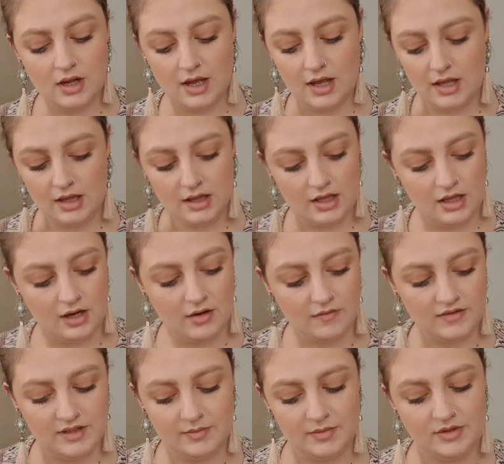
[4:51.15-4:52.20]
And then
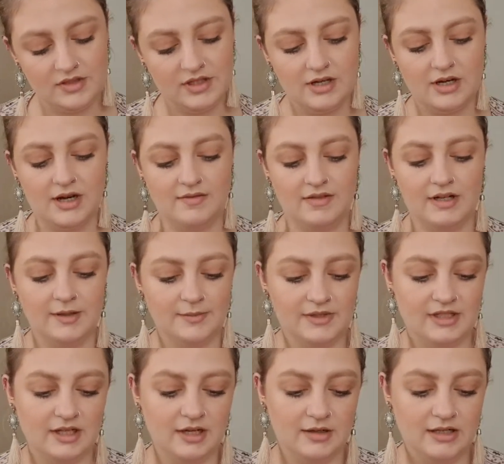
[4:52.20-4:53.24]
obviously because I don't have the
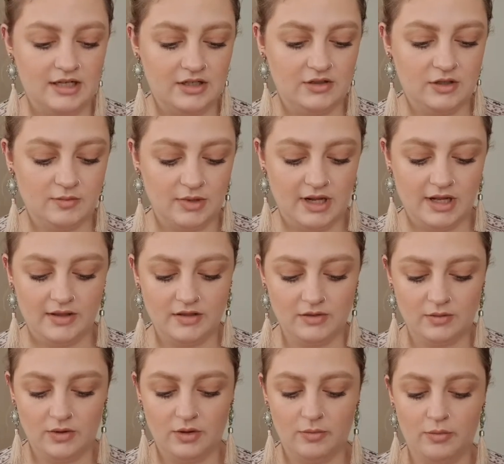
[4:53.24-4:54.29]
lipstick, I need to apply
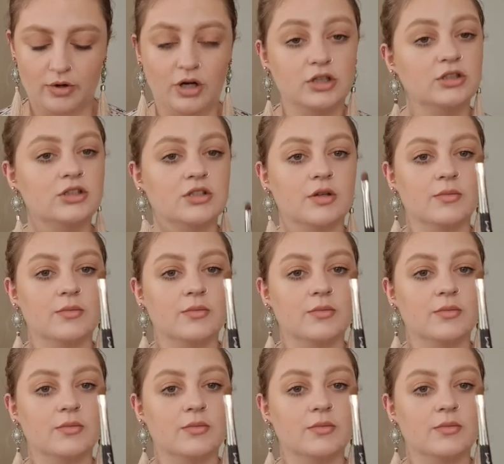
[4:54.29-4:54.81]
this with the brush.